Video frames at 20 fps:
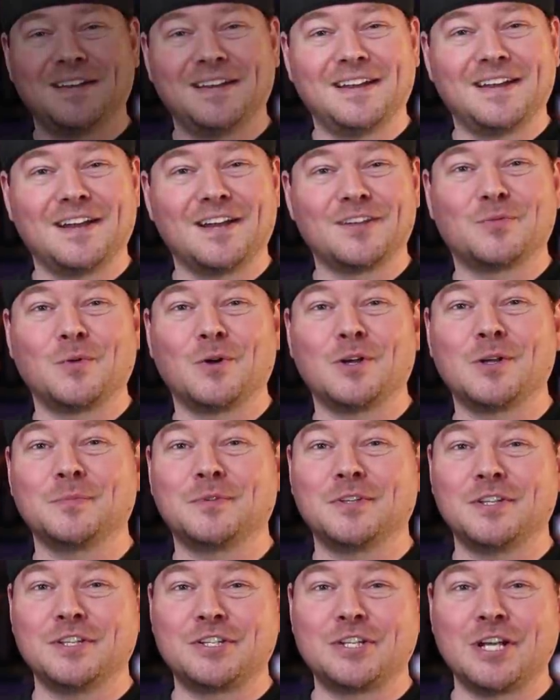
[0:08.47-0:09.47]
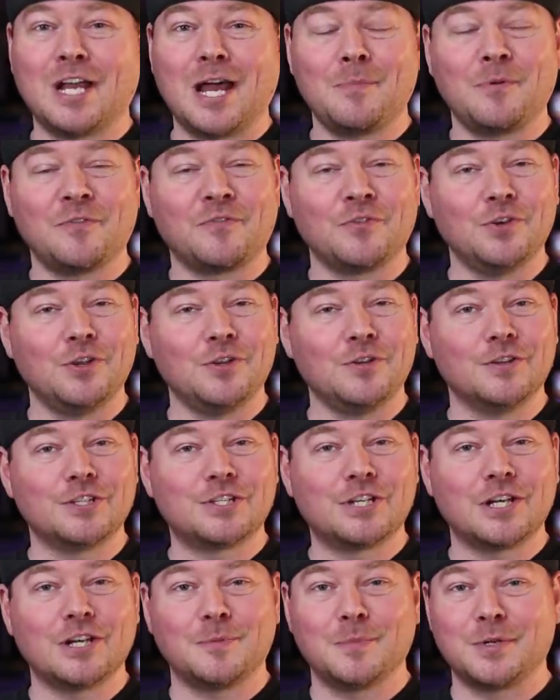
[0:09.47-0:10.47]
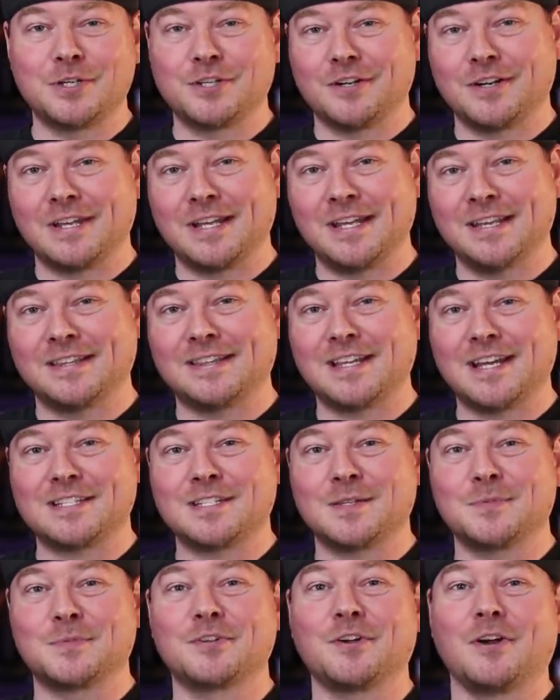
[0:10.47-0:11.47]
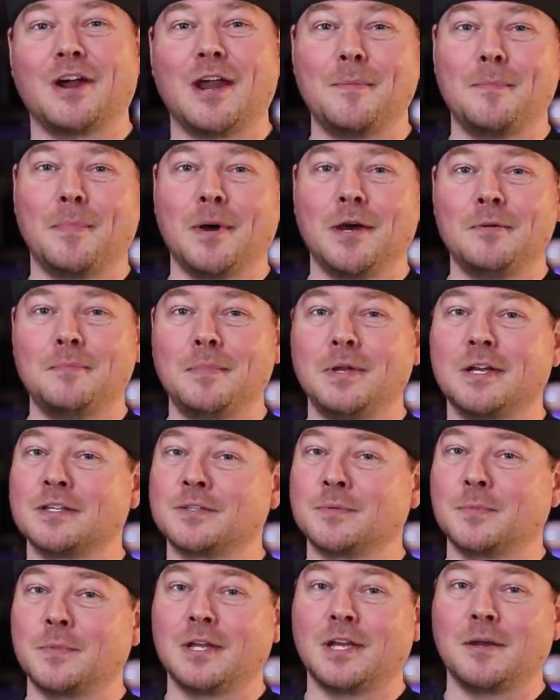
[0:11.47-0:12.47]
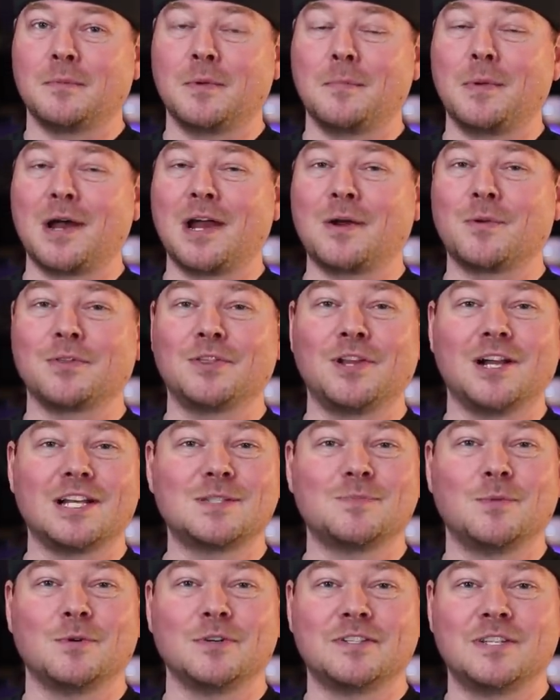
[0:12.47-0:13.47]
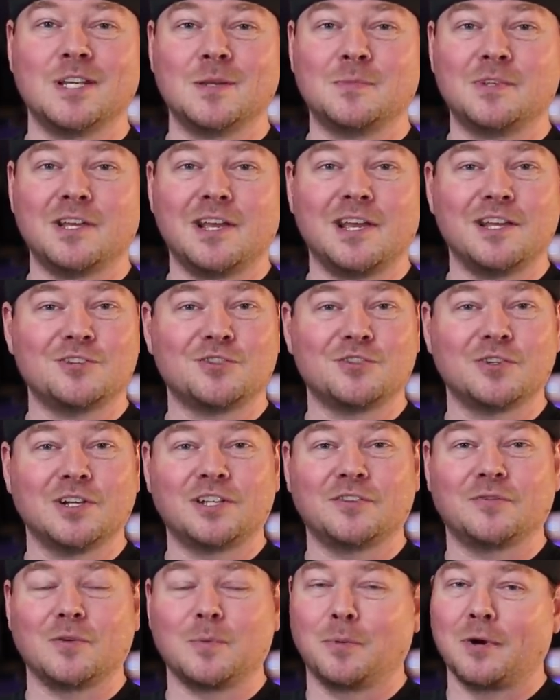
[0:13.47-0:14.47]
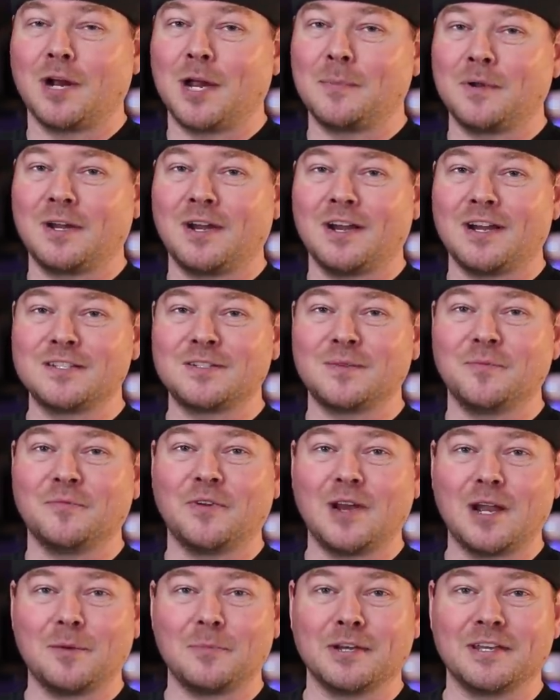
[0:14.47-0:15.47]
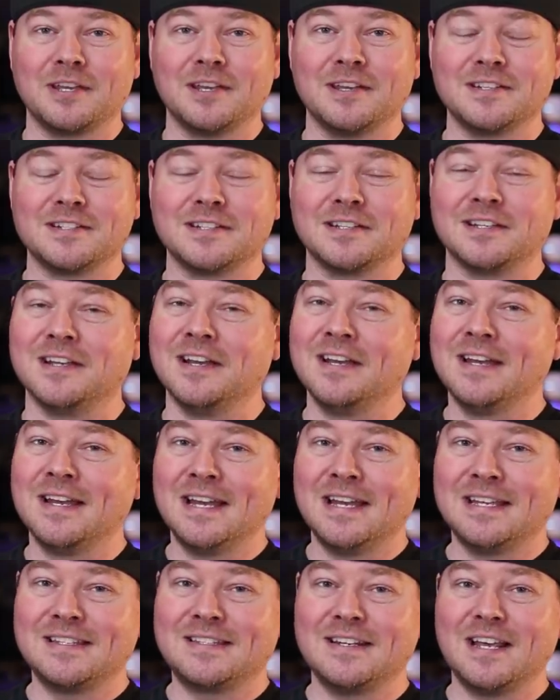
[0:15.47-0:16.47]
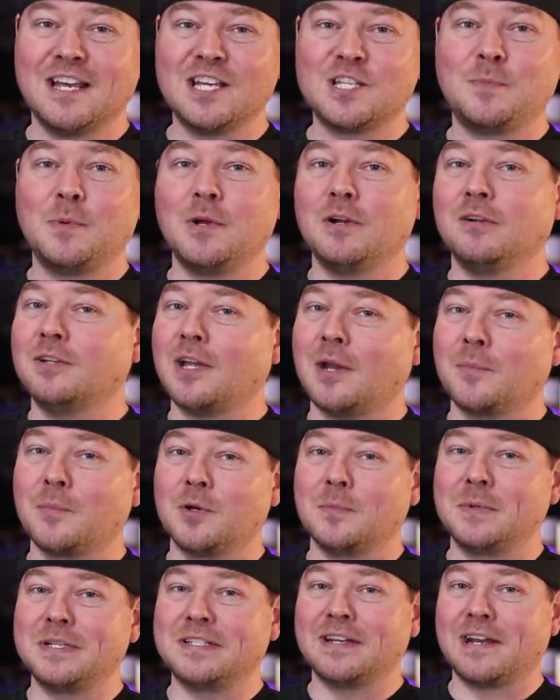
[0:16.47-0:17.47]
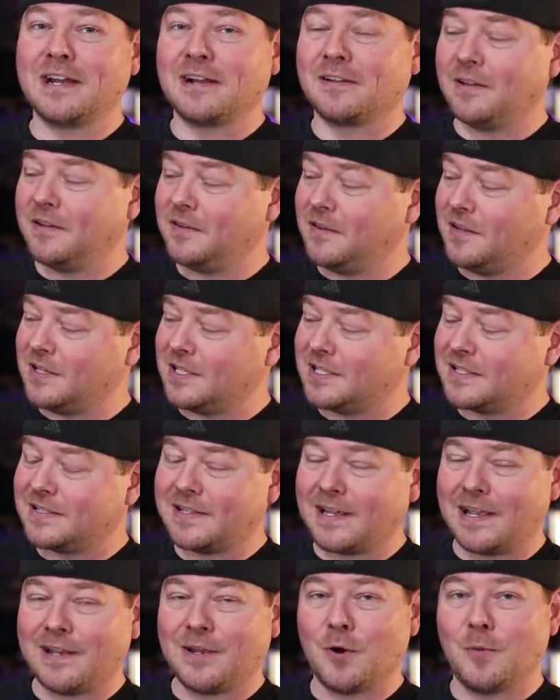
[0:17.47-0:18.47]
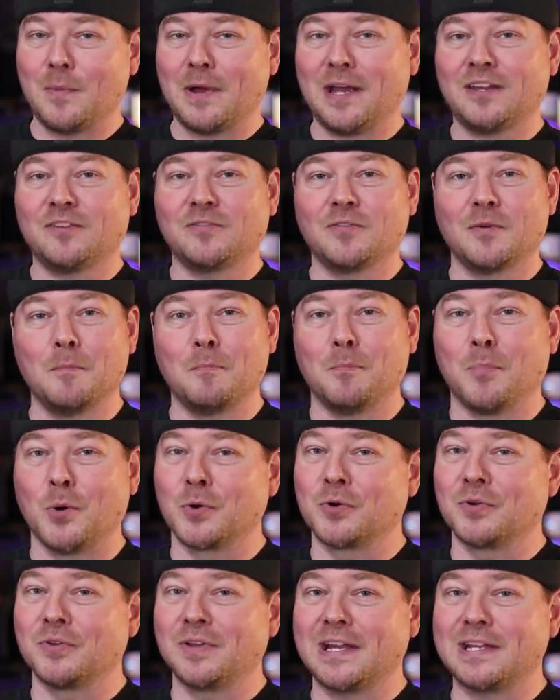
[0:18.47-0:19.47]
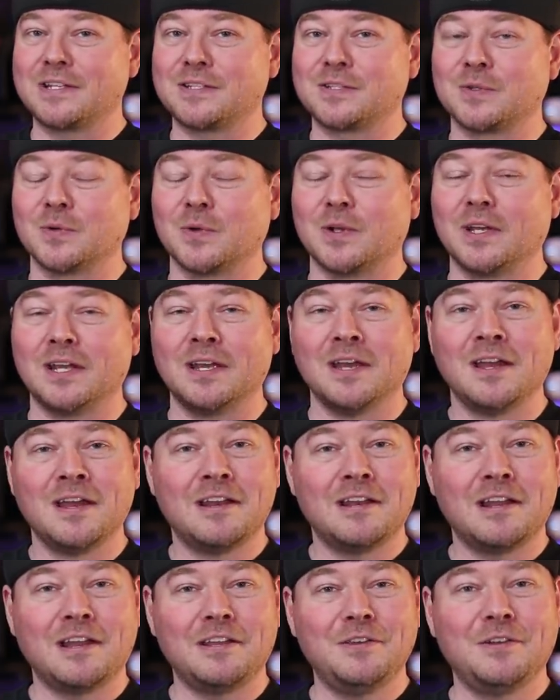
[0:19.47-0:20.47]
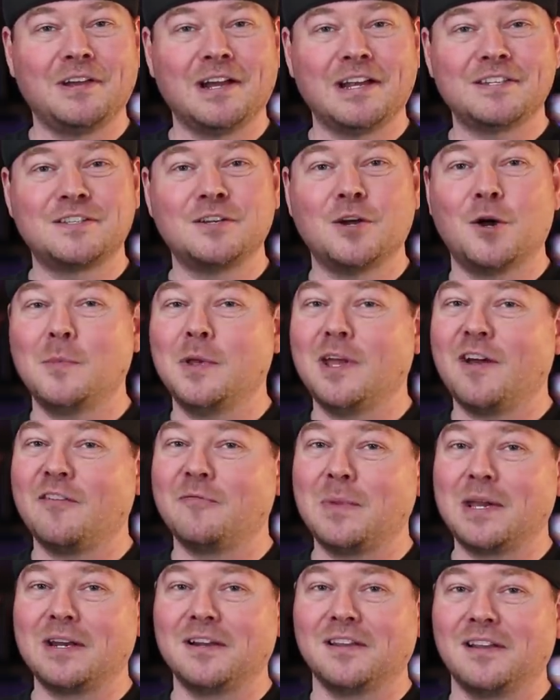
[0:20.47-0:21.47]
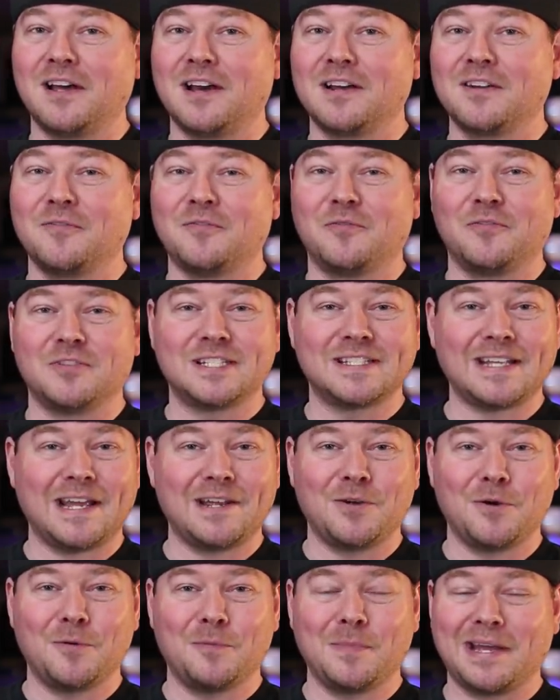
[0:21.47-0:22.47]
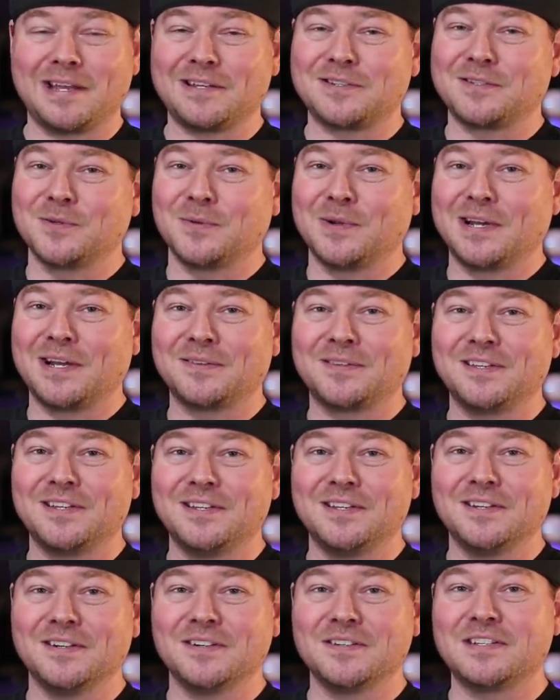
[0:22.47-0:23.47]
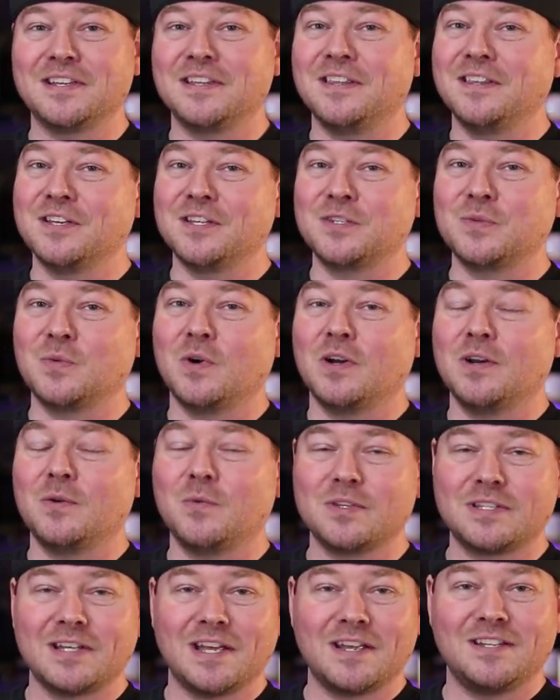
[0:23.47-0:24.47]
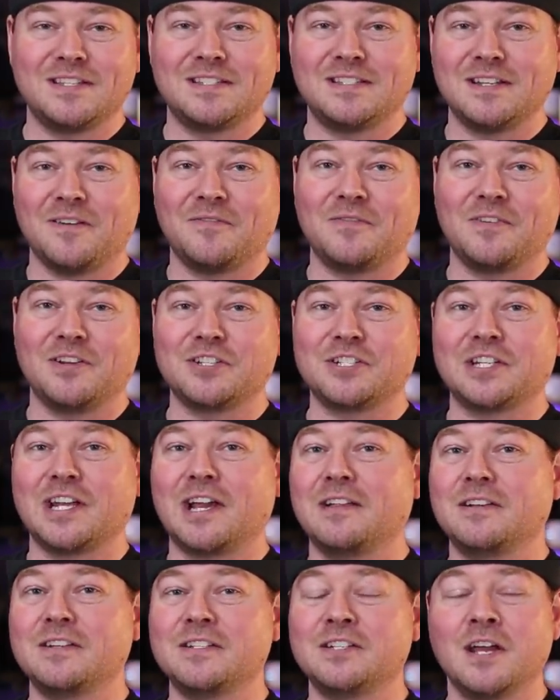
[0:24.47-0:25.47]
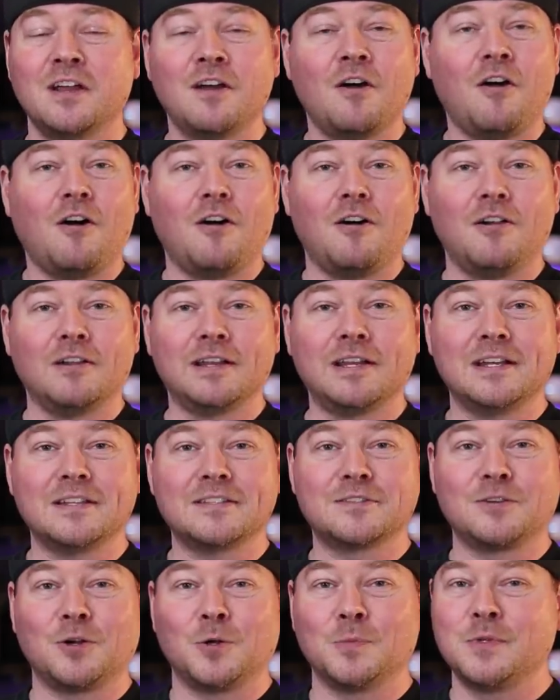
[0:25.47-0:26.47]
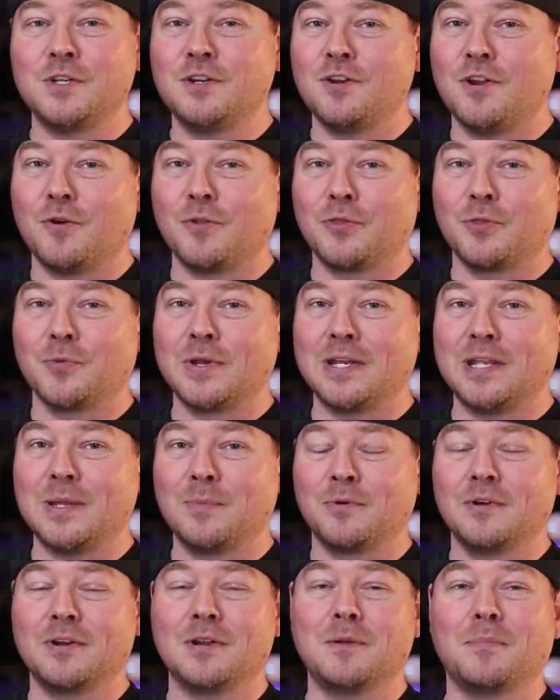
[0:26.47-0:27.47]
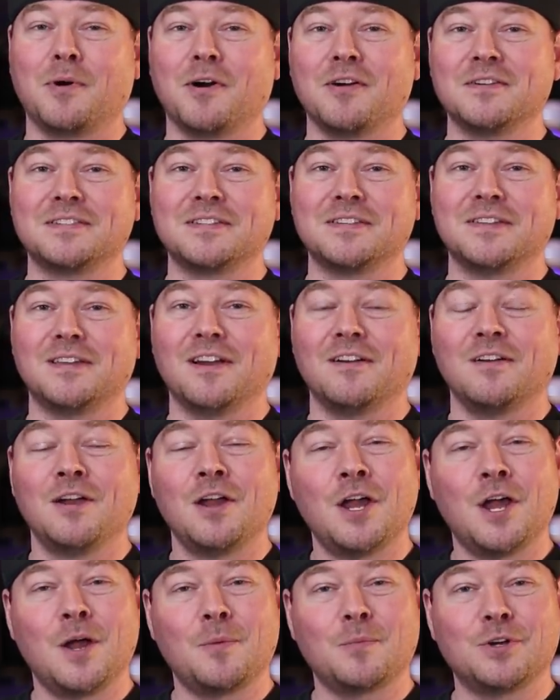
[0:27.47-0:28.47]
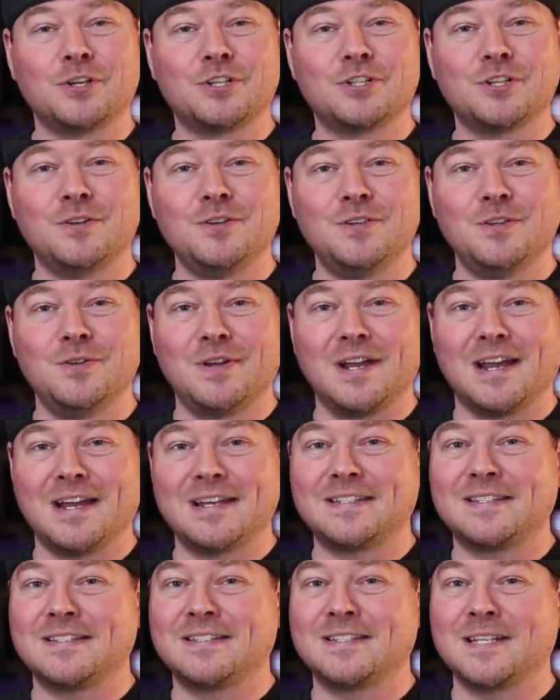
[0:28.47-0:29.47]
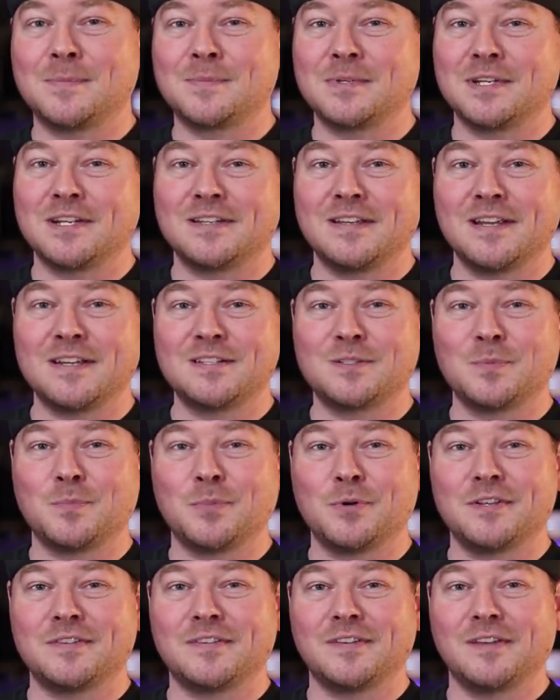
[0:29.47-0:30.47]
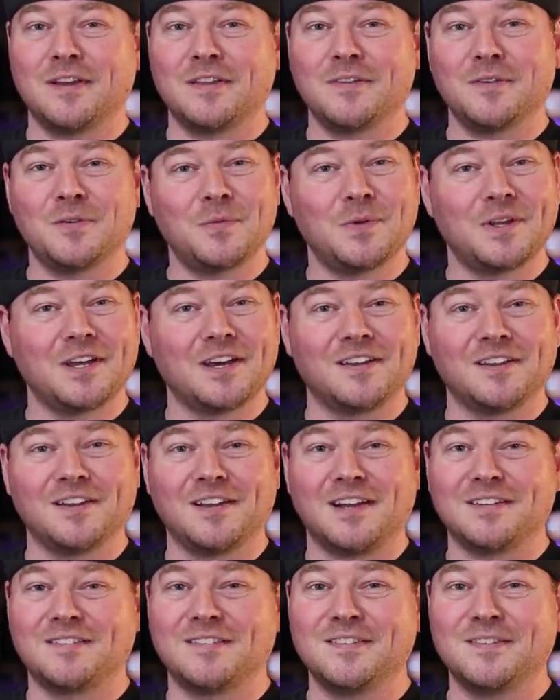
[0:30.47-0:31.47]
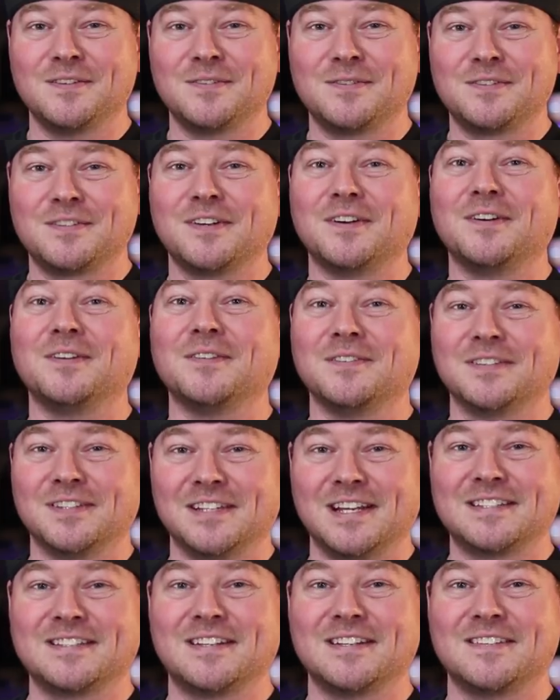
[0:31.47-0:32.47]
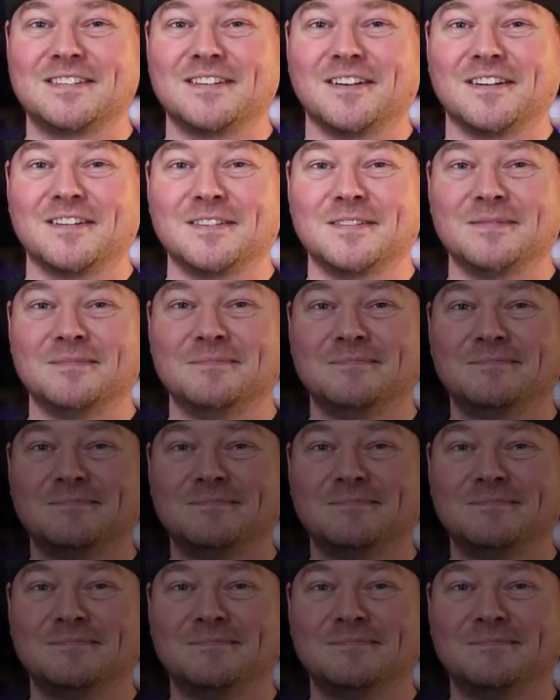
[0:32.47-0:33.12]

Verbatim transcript: Hey guys, welcome to the shop. If you're new to the channel, be sure to hit that subscribe button because I'm going to be coming back with lots more tips and tricks for prop and costume fabrication. In today's build, I'm going to be tackling the Psycho Mask from Borderlands 3. Now you guys know me, I've made a lot of Psycho Masks throughout the years, and this one was a definite challenge. All hand sculpted, no 3D printed parts in there. I'm going to show you guys the steps that it takes to put it together. We got a lot to do, so let's get started.